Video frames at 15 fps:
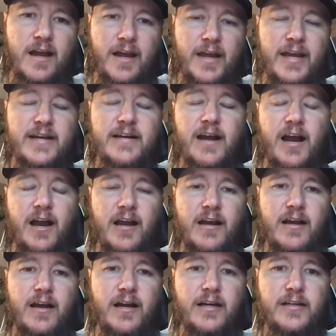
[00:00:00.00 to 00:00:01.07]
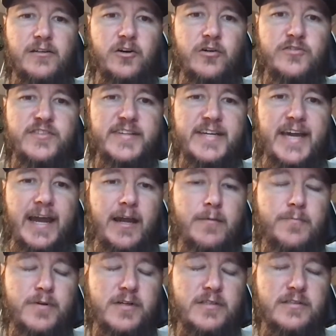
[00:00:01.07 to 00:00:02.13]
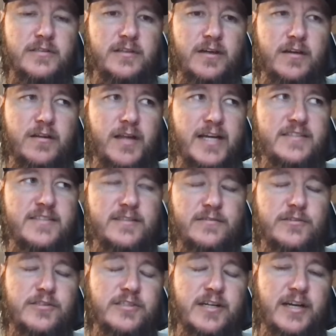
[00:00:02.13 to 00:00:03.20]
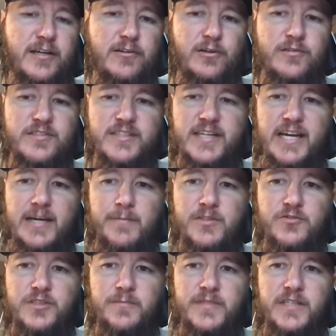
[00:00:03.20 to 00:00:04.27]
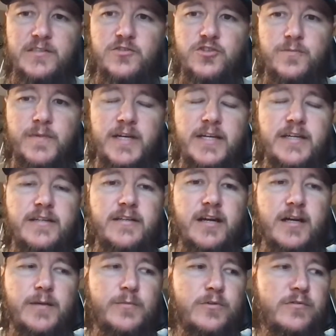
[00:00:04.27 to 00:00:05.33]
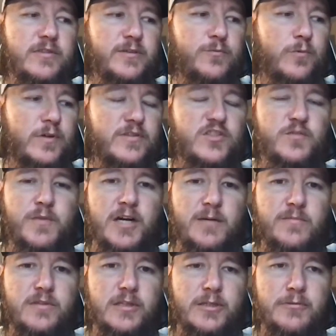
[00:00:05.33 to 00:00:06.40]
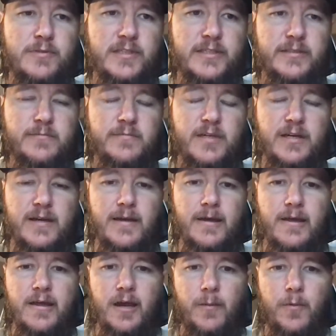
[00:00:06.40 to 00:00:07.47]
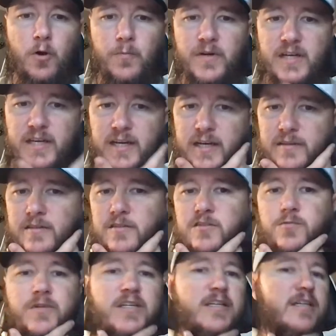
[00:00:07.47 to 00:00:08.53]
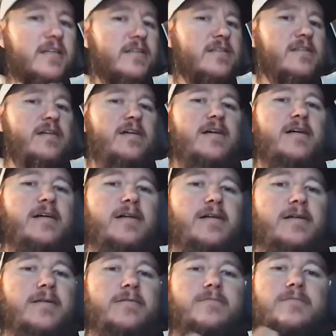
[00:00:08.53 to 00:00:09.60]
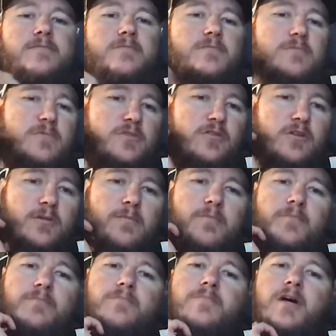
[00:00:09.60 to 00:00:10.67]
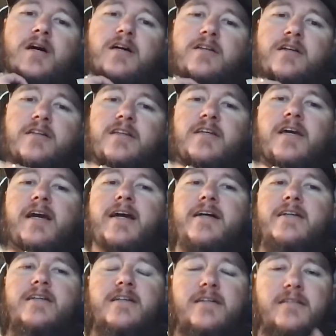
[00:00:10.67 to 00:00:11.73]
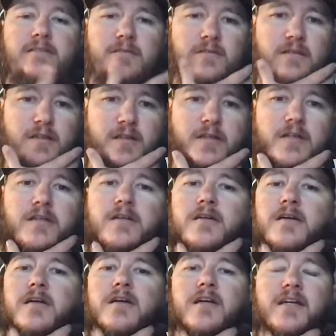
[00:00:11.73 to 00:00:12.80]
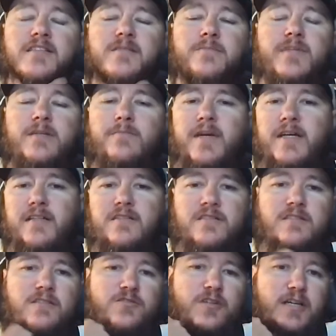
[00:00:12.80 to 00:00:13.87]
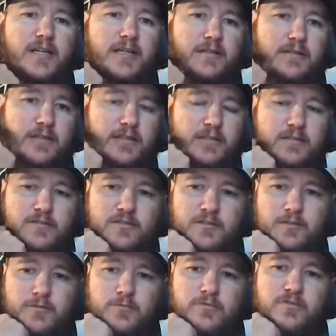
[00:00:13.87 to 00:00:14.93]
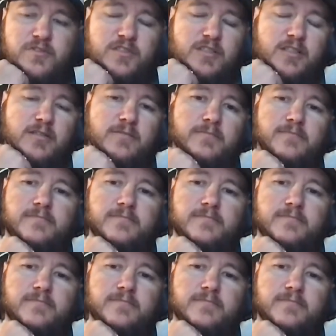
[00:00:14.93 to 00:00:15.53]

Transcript: Yeah, I closed the gap on last I looked. I closed the gap between me and Jermaine. I'm only one spot below him. I'm hoping to get out this weekend to a pond on the Yak and got some big baits to try out there. So we'll see.